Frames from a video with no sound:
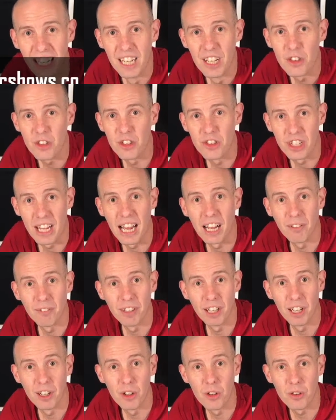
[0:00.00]
to
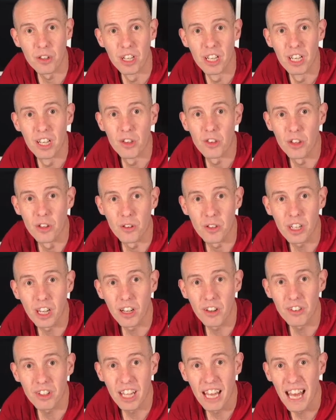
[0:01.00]
download. So
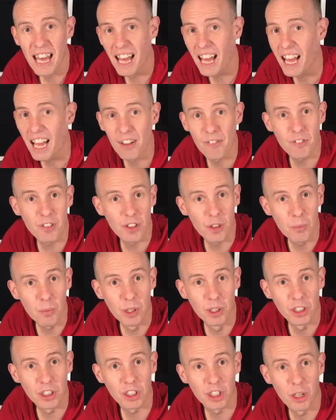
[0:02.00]
go there after the
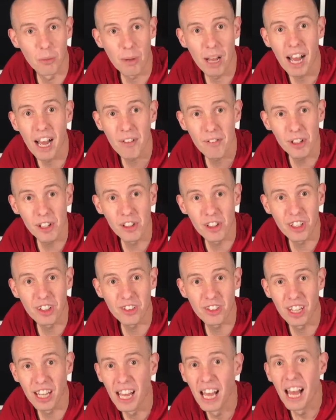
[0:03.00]
workshop, have a look at
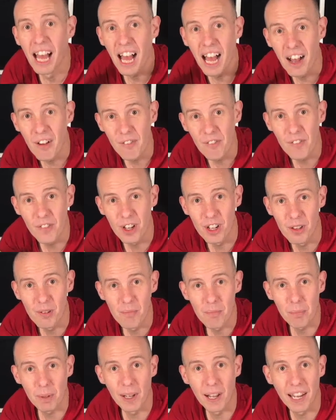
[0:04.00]
it, have fun
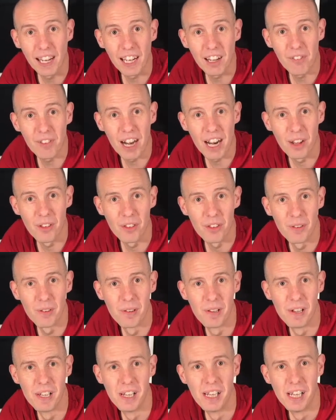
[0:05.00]
playing around.
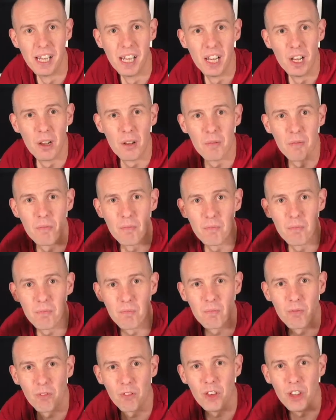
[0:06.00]

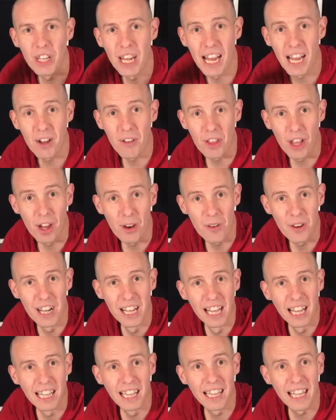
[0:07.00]
For now though,
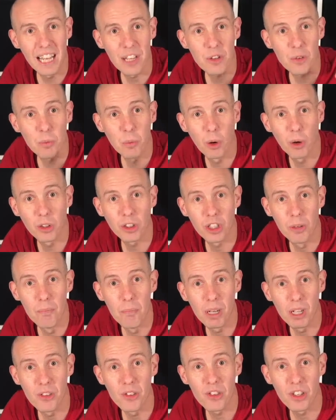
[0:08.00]
let's watch a
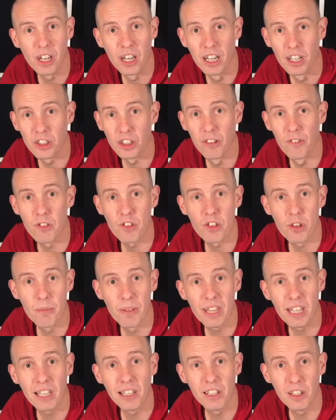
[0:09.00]
montage of some of
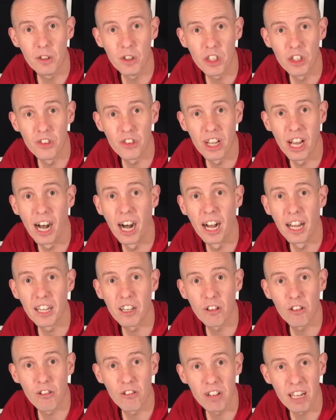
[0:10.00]
the illusions that I
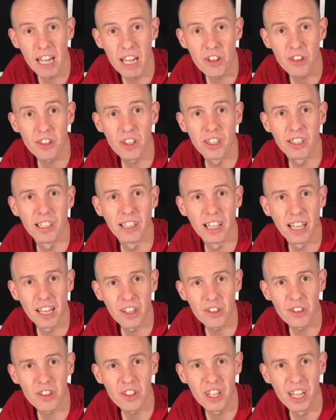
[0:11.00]
created
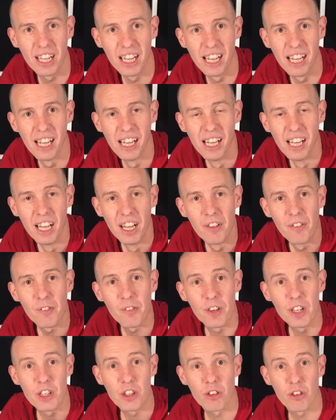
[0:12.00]
last year
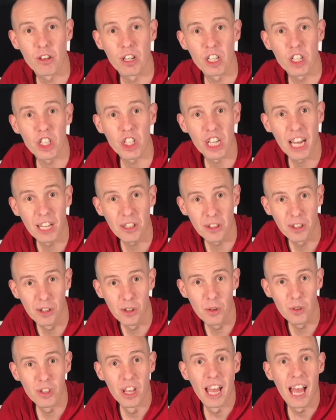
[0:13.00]
featuring
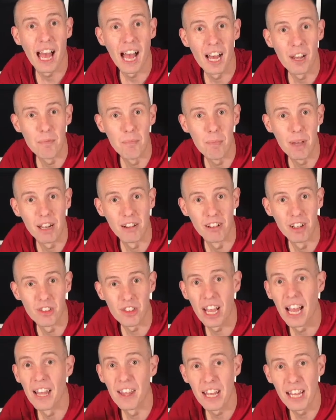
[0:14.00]
shadows and mirrors,
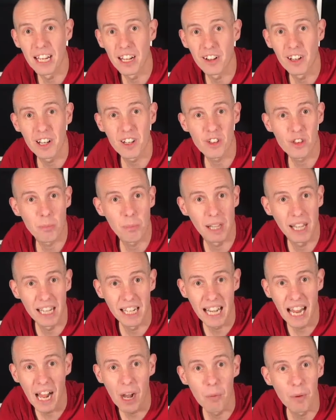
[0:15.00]
and then I'll explain
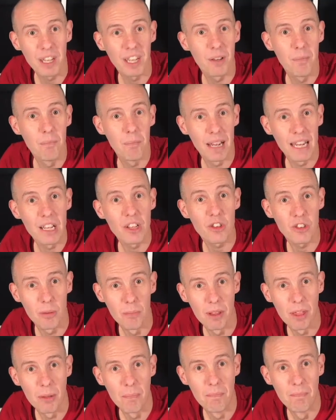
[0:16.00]
how we can make some
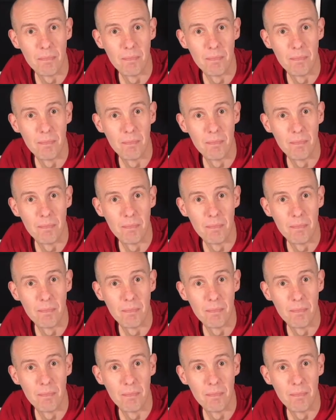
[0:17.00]
of them.